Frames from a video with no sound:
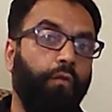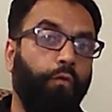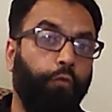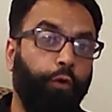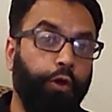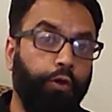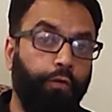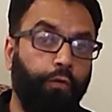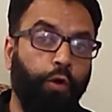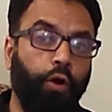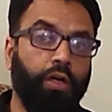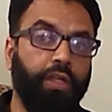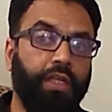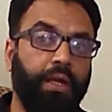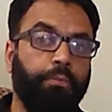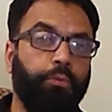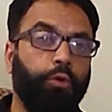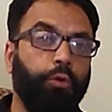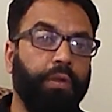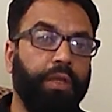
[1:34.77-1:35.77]
We want
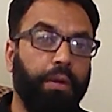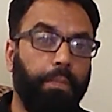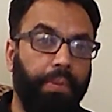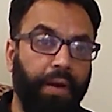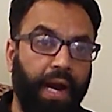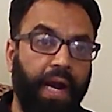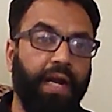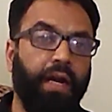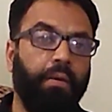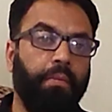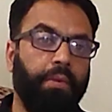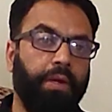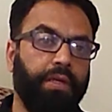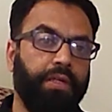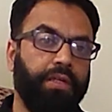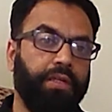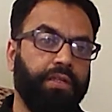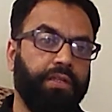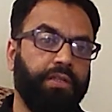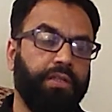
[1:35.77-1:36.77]
them to be the brand
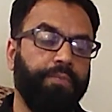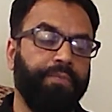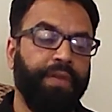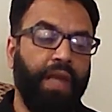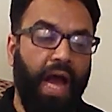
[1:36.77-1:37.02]
ambassadors.